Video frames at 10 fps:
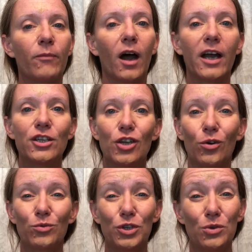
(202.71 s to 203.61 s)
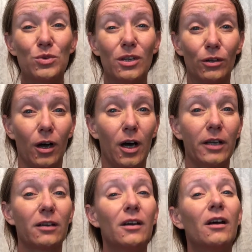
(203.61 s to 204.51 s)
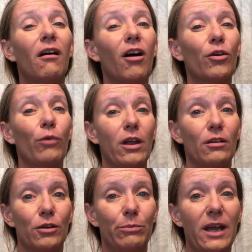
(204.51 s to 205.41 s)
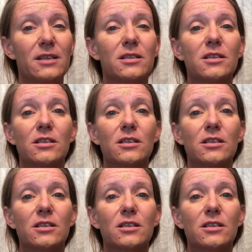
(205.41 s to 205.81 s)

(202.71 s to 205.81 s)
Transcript: I don't use a lot on a regular basis,